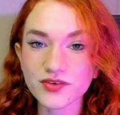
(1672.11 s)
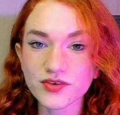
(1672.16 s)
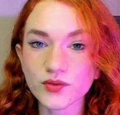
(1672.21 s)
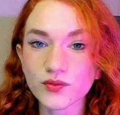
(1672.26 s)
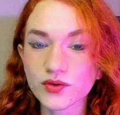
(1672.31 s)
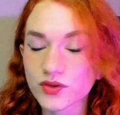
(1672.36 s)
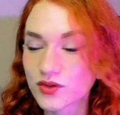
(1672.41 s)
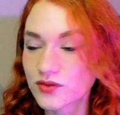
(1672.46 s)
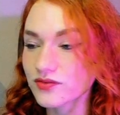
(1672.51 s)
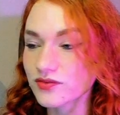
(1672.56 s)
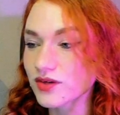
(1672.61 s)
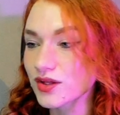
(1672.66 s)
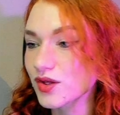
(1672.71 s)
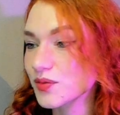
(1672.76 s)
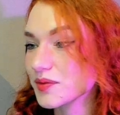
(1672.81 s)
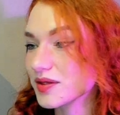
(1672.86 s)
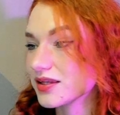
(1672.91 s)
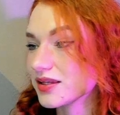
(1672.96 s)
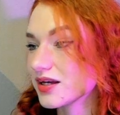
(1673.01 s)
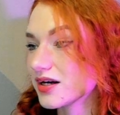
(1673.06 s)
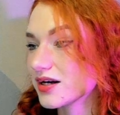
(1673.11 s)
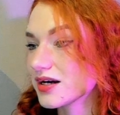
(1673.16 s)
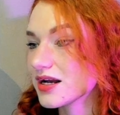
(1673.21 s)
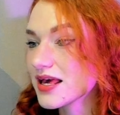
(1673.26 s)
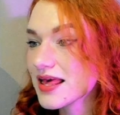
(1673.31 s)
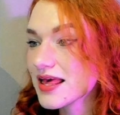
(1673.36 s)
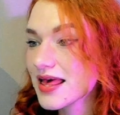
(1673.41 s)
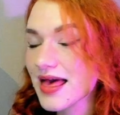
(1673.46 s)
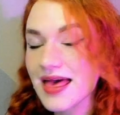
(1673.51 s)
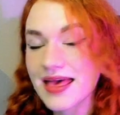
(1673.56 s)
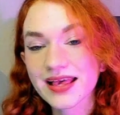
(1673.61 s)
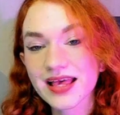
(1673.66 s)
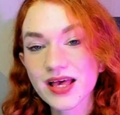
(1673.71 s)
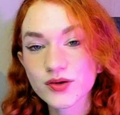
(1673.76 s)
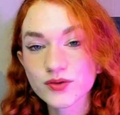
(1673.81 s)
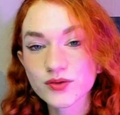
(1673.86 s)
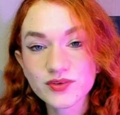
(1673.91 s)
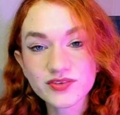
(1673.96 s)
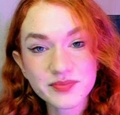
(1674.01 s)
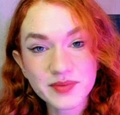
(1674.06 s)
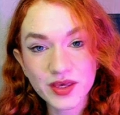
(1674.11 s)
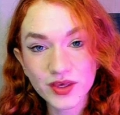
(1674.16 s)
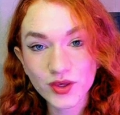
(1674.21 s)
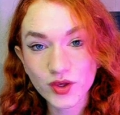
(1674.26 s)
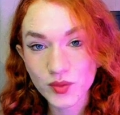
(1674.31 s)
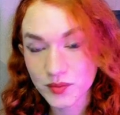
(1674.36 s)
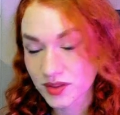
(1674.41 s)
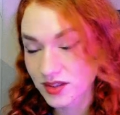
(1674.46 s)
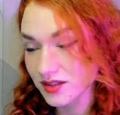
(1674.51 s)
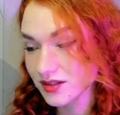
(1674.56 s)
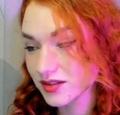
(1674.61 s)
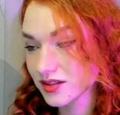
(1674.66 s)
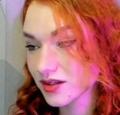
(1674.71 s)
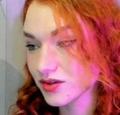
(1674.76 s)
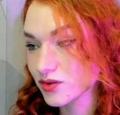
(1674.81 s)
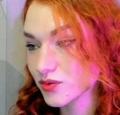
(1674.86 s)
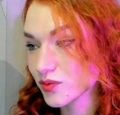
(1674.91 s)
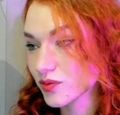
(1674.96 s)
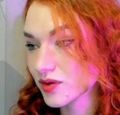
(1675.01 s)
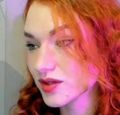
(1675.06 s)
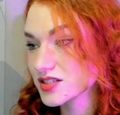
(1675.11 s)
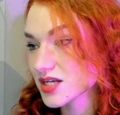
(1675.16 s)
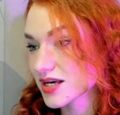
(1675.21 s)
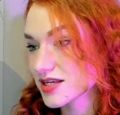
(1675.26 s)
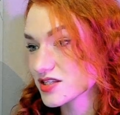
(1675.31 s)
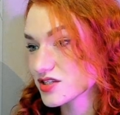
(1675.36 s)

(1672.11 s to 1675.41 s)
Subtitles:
If you want to follow me there, hang out with my community on Twitch.